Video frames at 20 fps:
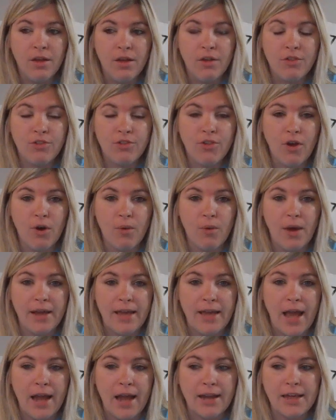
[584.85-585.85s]
So
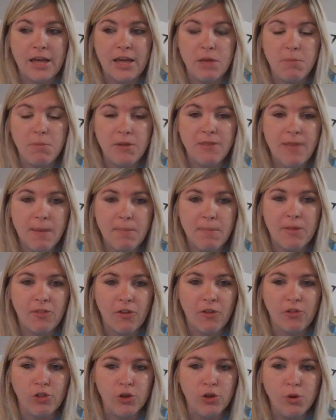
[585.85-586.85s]
again, keeping them in
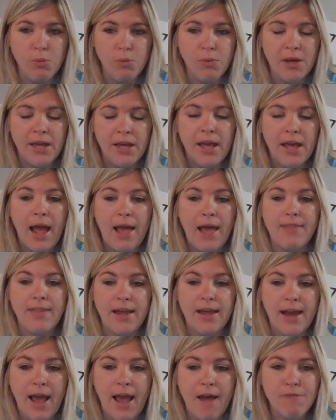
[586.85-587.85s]
the loop. And
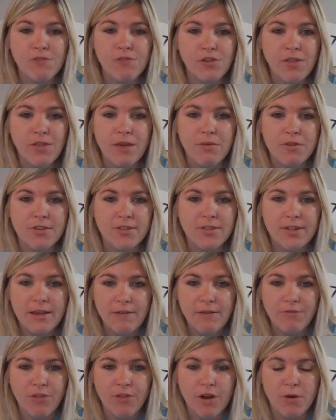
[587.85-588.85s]
then after they
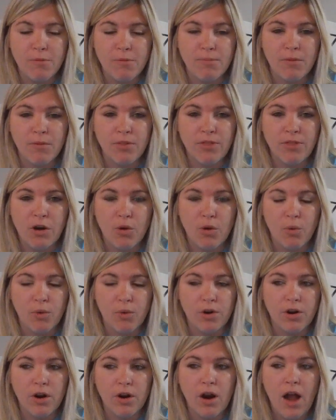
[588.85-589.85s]
receive their
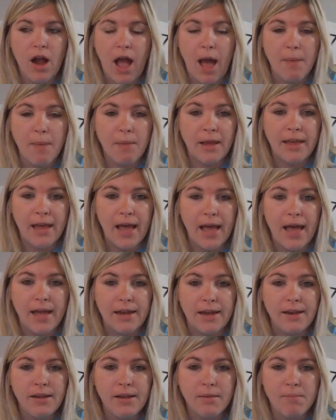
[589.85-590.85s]
order, I'm
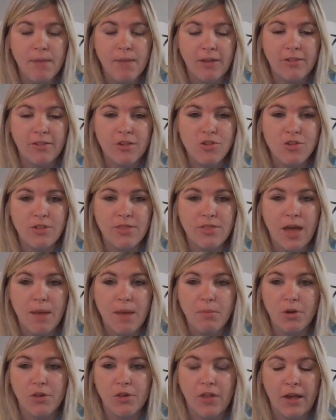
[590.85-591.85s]
again messaging
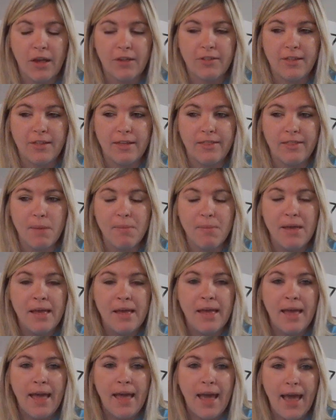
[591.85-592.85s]
them or texting them,
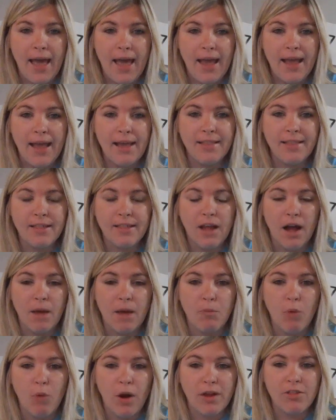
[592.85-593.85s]
hey,
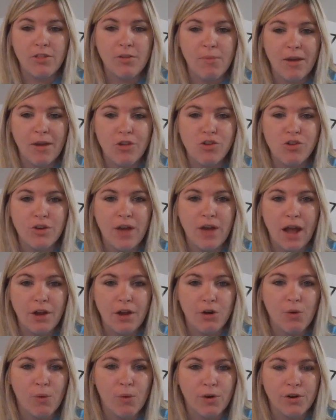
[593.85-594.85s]
wanted to make sure you got
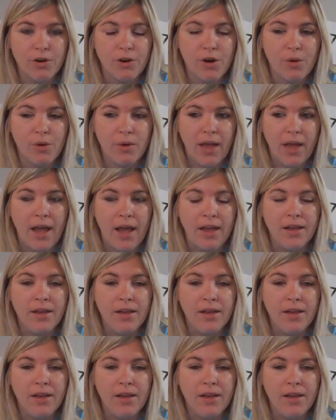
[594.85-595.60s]
your order okay.